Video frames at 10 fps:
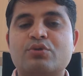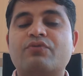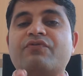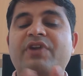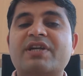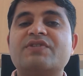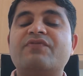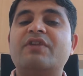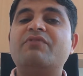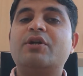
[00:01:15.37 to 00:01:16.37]
So friends,
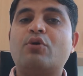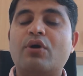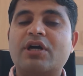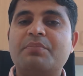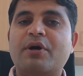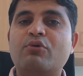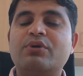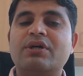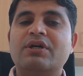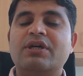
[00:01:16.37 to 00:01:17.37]
when we talk about